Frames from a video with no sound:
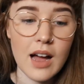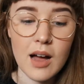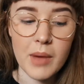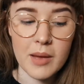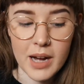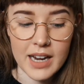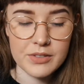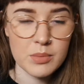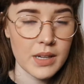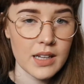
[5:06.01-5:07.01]
I might
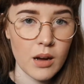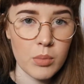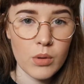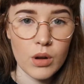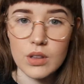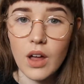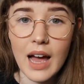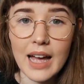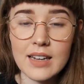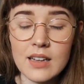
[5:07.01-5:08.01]
have to pick it up
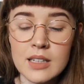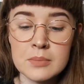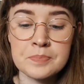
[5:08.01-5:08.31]
online.